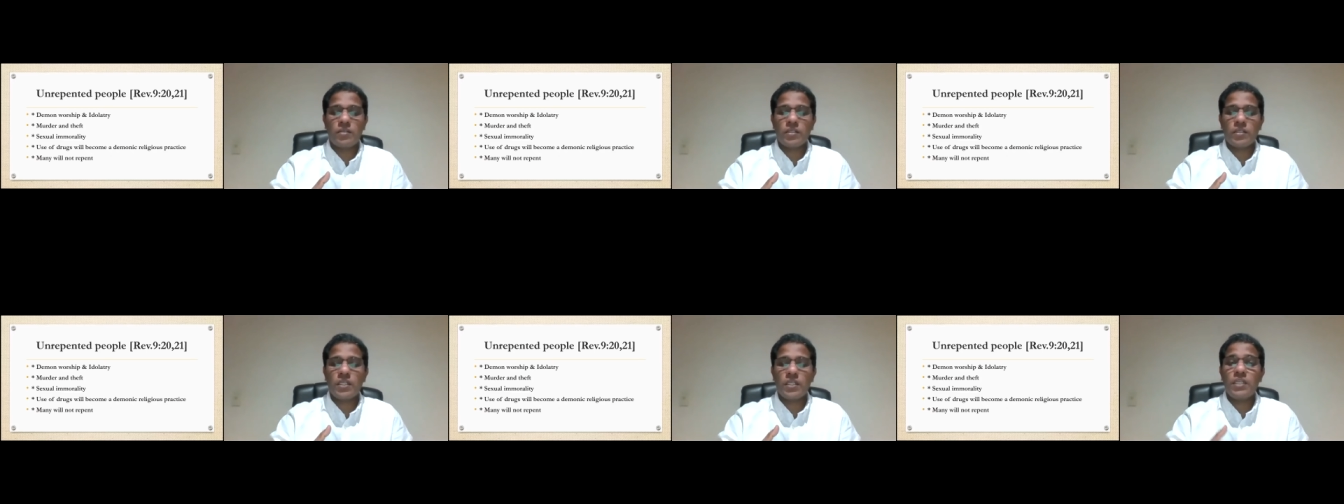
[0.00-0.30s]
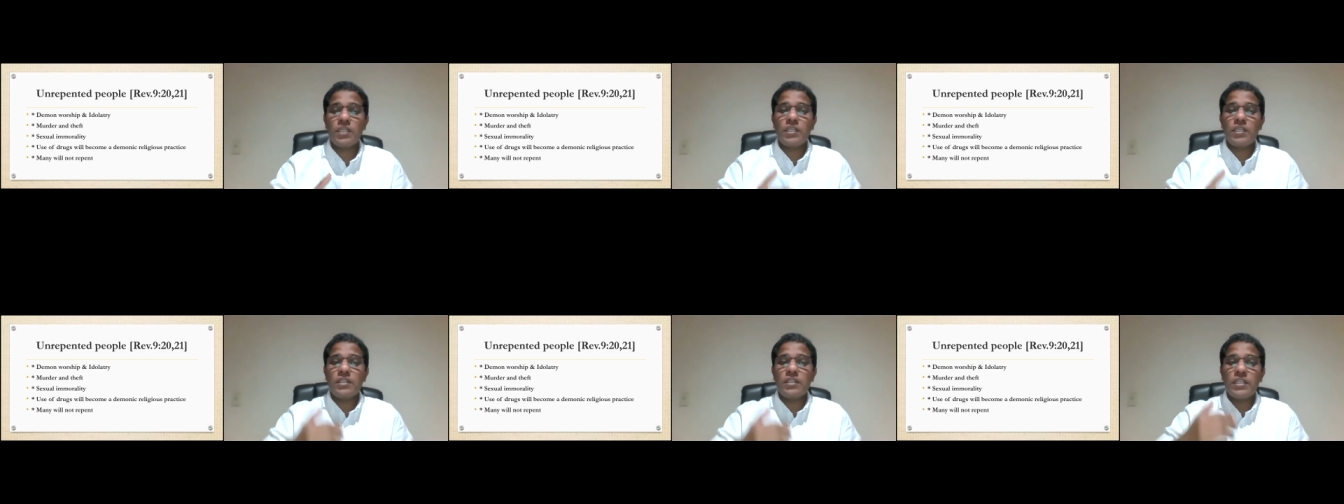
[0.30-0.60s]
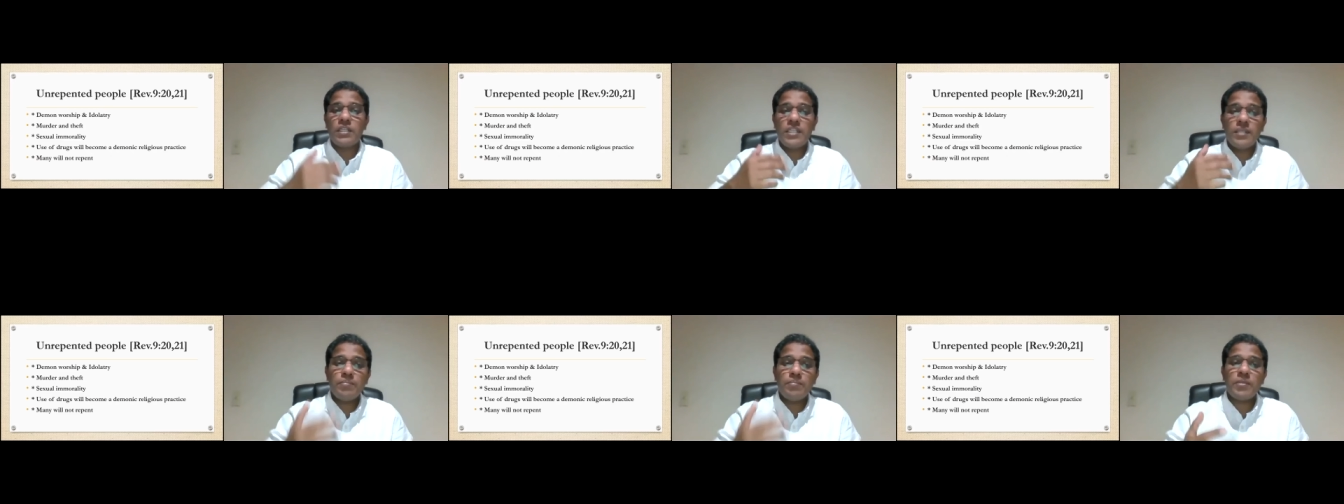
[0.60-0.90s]
Okay? The
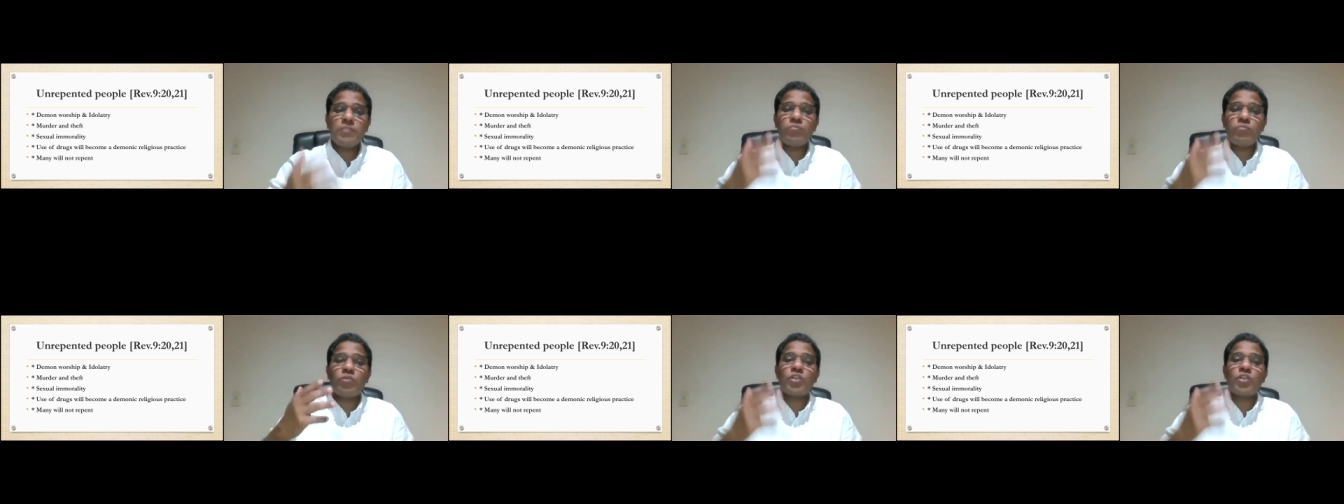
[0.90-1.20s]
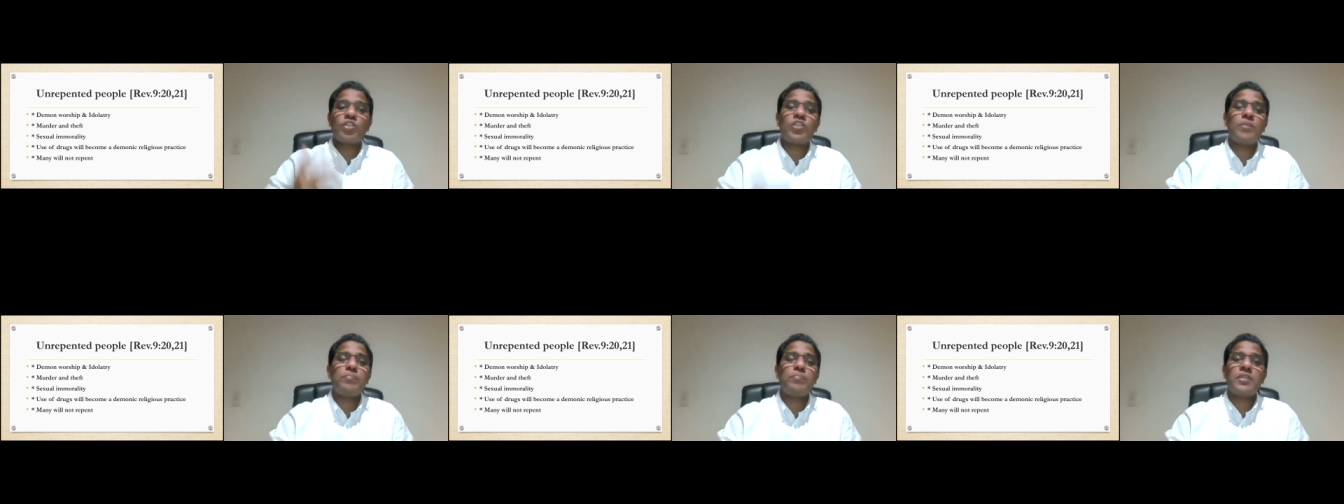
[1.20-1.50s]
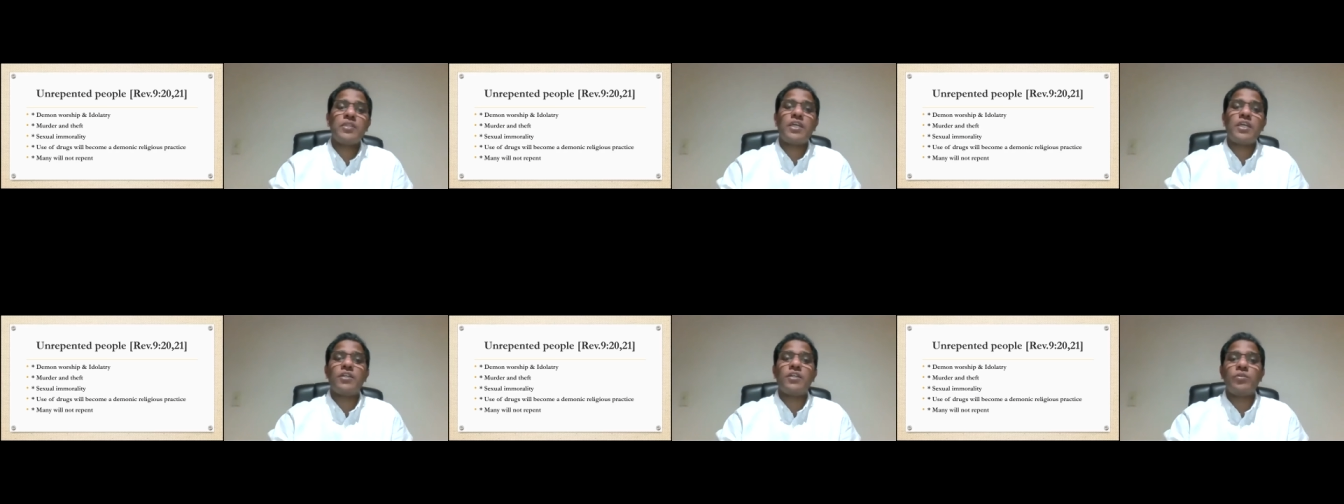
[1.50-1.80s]
demon worship
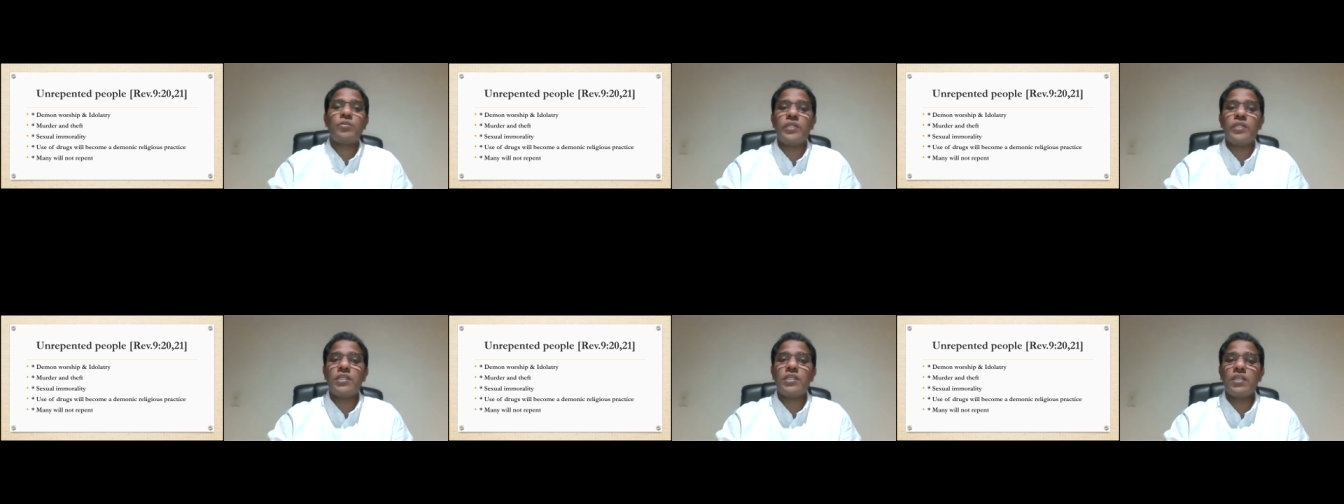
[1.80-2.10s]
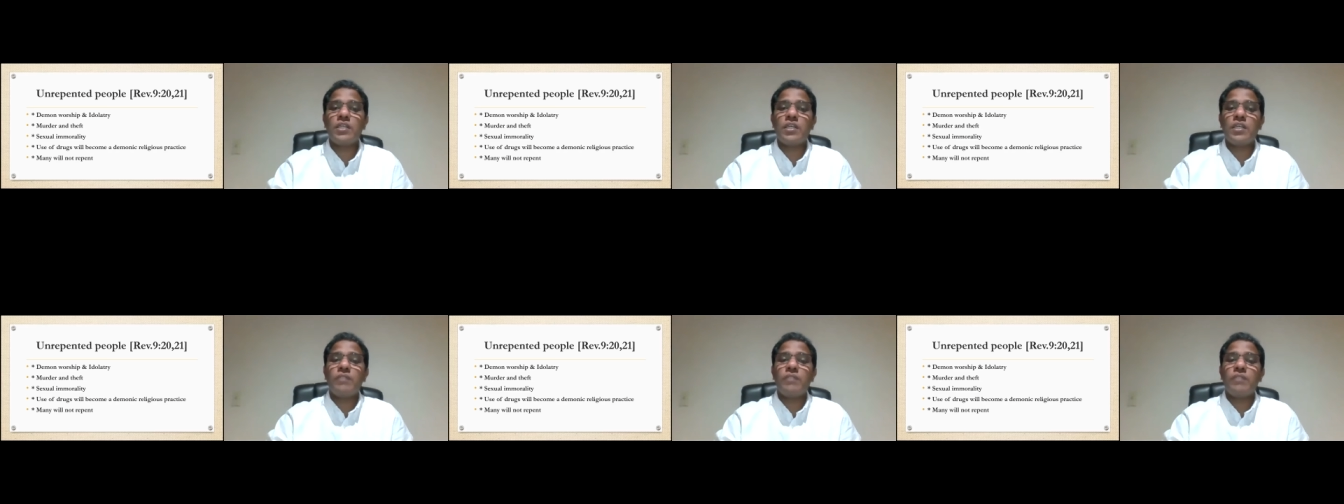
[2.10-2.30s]
they are doing,